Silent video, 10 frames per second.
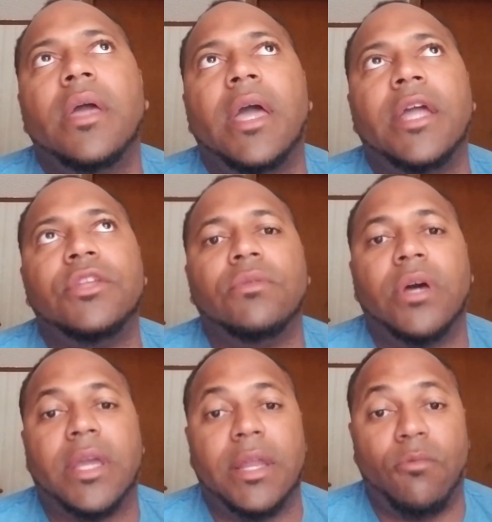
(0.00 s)
and you
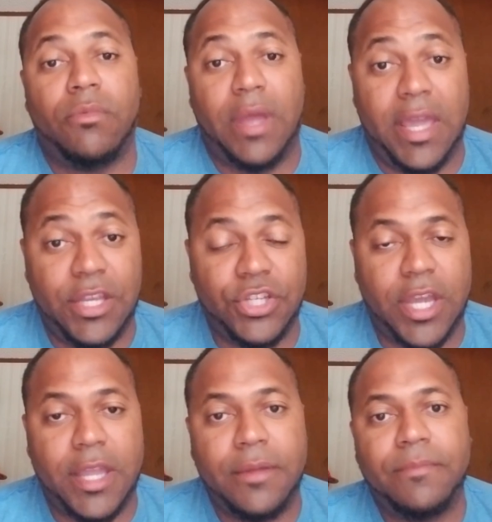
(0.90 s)
look at
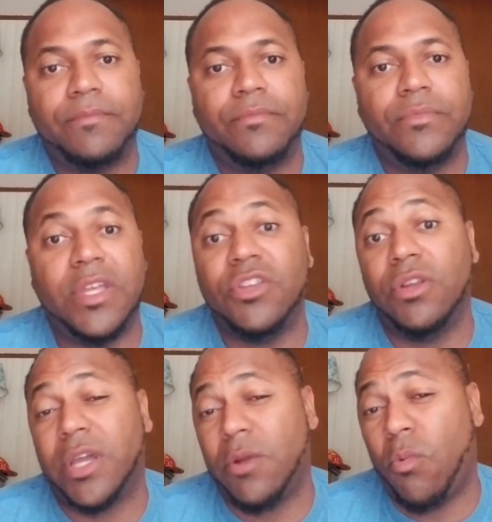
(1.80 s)
AJ, then you
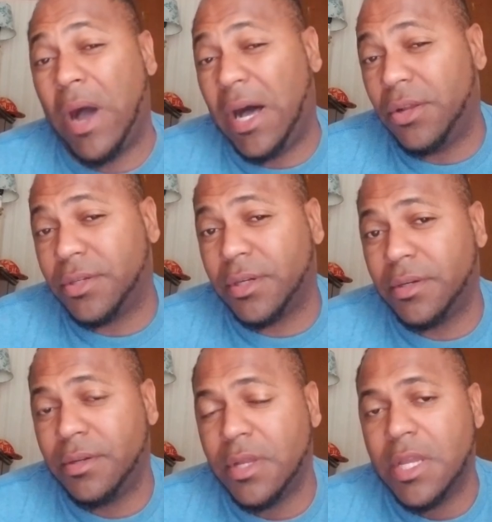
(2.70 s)
look at Wilder,
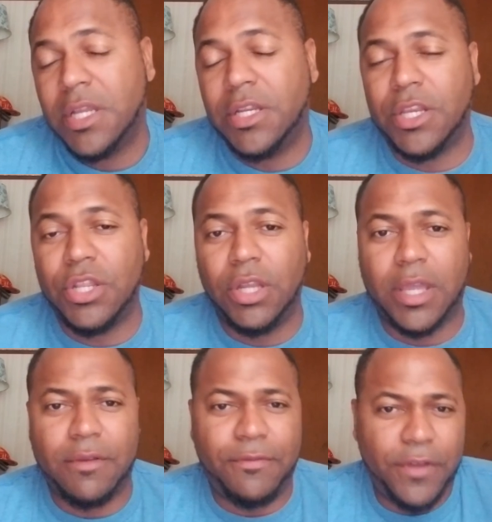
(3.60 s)
then you look
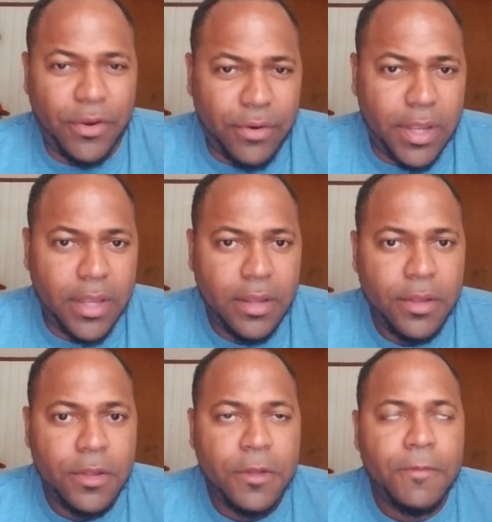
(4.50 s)
at Fury,
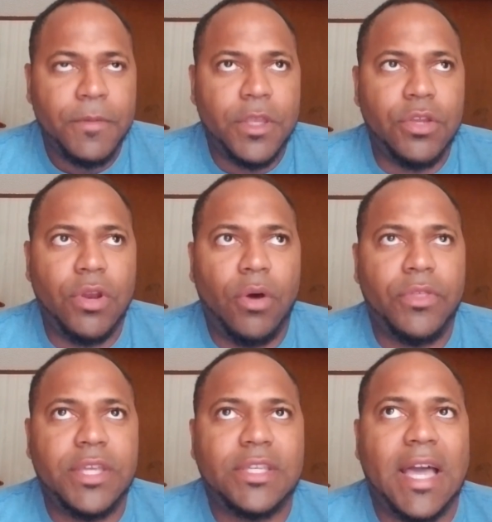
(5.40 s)

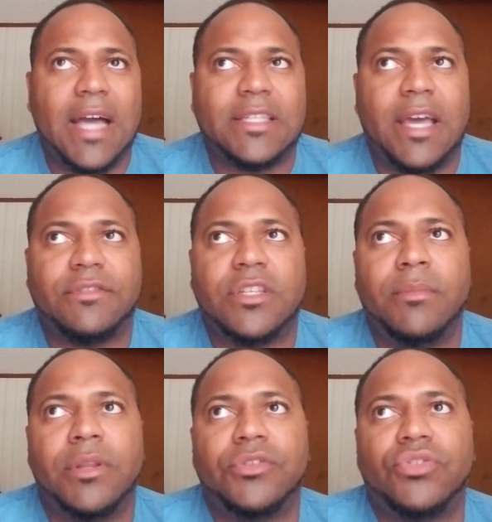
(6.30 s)
these guys have
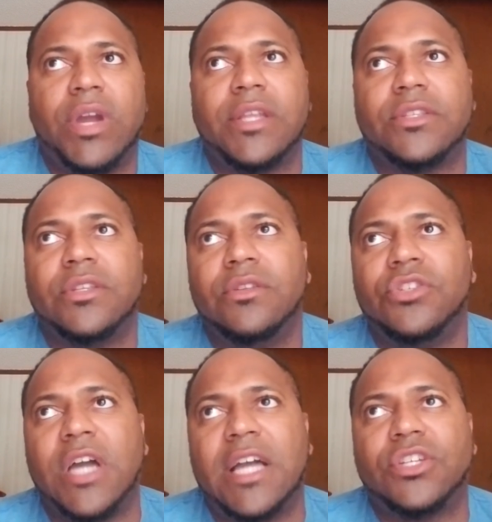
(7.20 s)
similar traits.
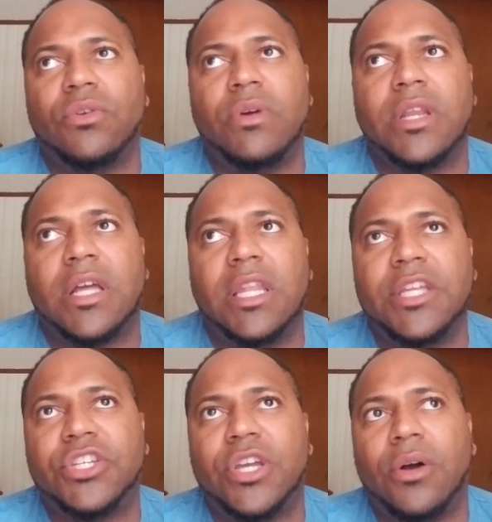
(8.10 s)
Joshua and
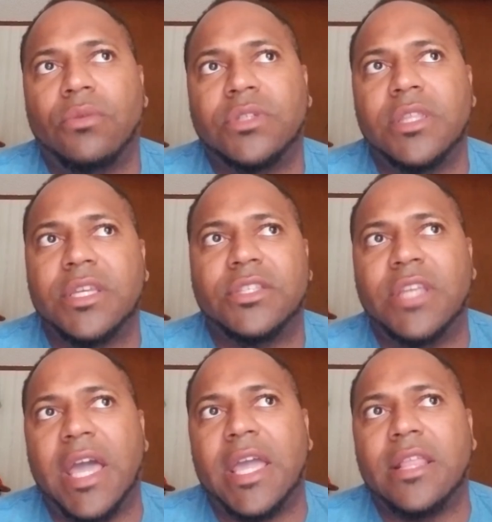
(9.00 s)
Klitschko, to this
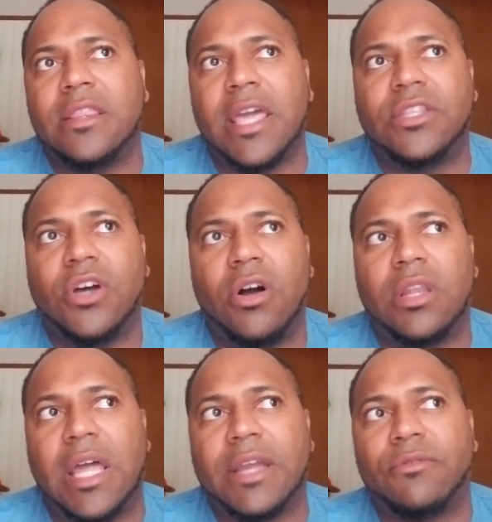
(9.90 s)
day, they talk
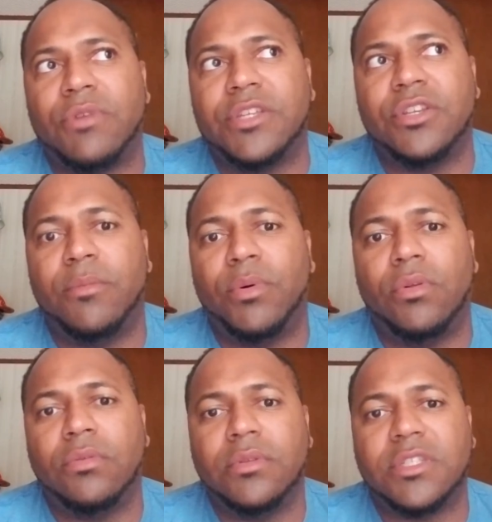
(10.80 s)
like
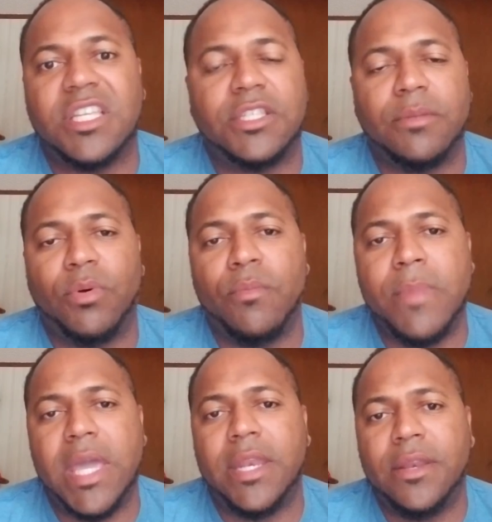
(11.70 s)
reasonable, sensible
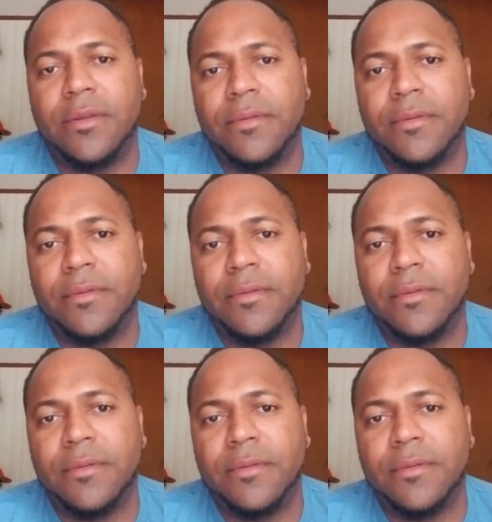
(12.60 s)
men.